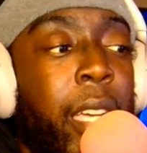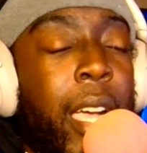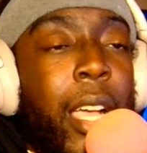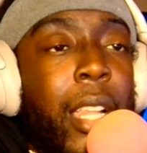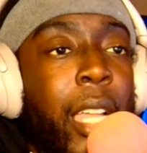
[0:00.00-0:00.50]

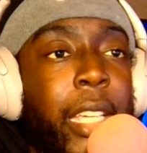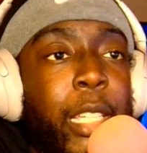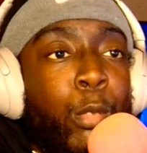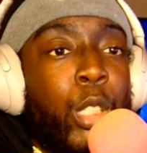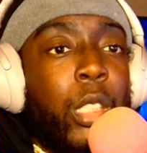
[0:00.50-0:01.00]
like it
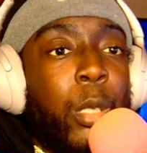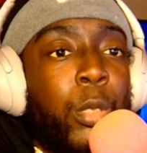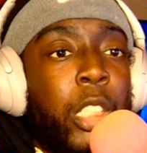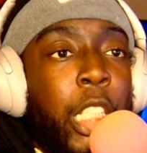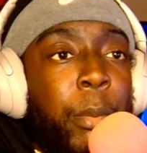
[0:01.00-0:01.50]
was so
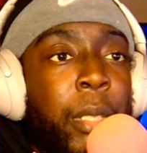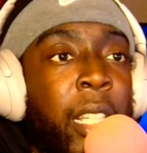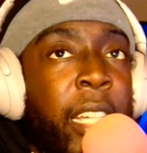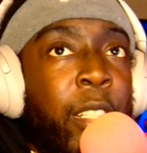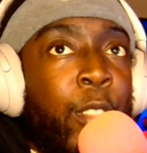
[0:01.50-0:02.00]
cheap that
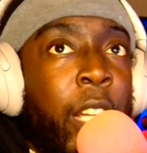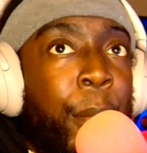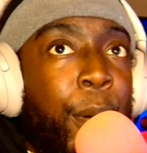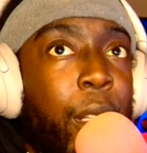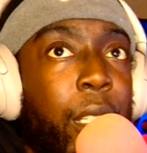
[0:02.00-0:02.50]
like when I
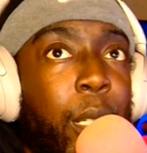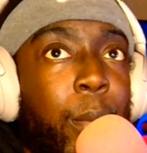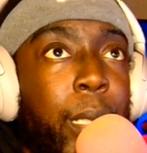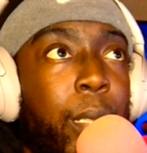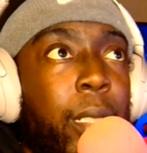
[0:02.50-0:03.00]
bought the
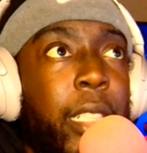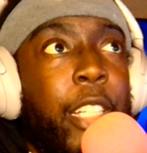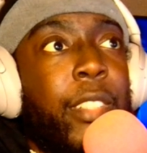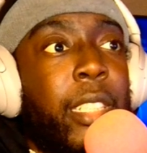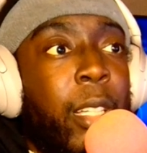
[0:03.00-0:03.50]
computer and
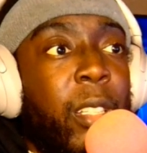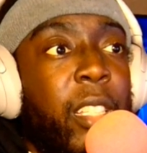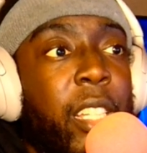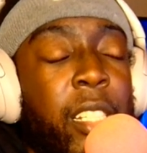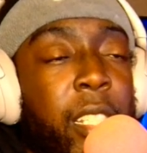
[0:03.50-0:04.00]
everything all
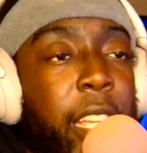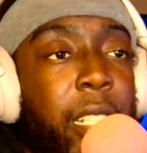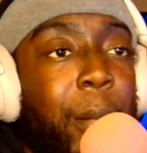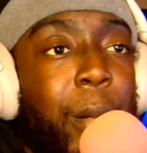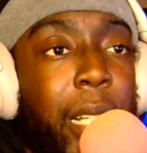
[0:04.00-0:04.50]
together, like
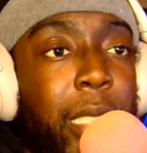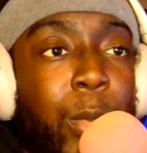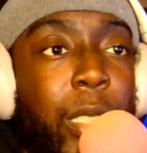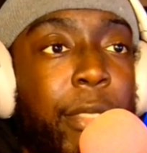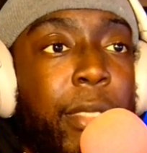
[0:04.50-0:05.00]
the price
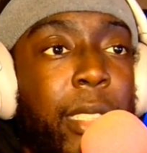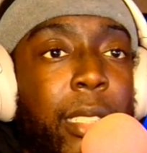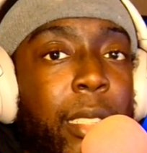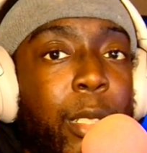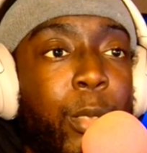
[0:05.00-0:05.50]
was even
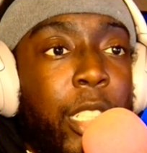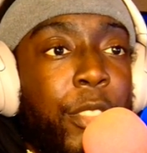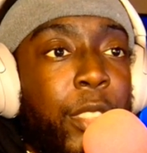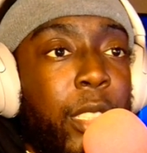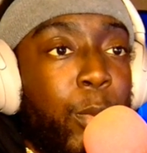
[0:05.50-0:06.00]
no
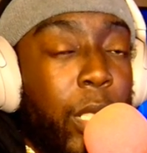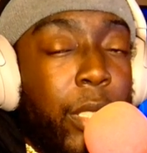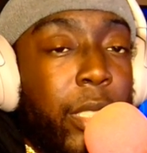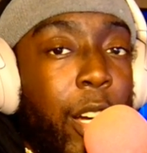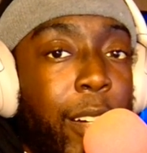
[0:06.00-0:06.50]
different than when I
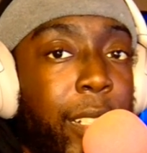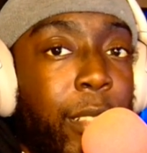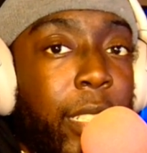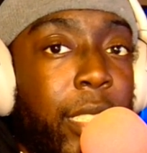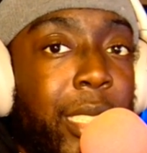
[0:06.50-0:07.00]
was already
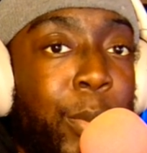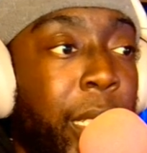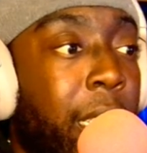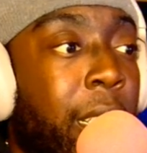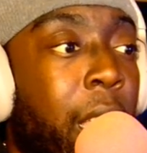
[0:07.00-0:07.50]
ready to
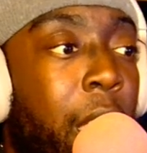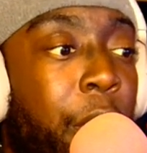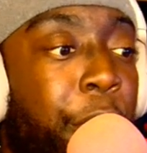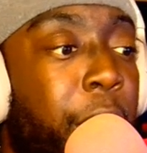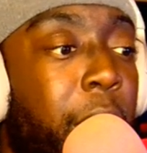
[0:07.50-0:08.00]
spend
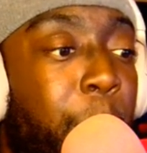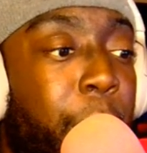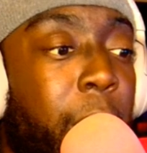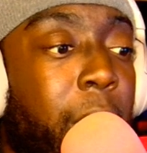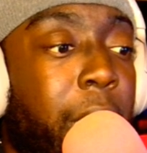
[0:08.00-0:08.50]
for the
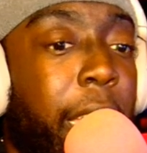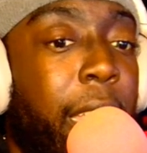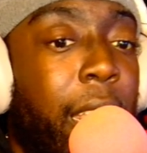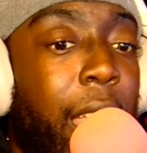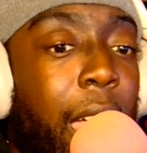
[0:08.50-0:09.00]
computer
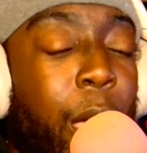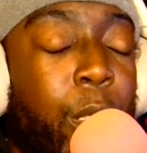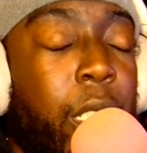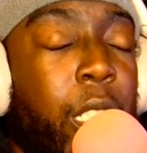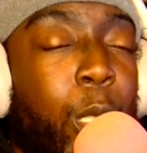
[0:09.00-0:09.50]
that I
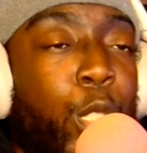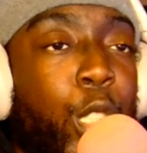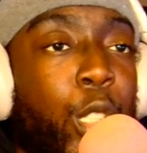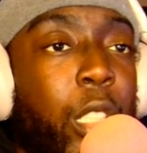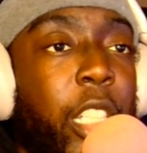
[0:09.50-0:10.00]
was so
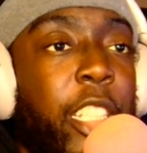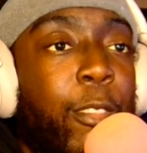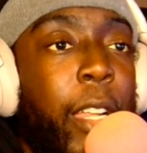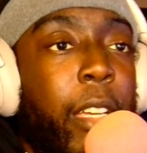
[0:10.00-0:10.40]
shook at like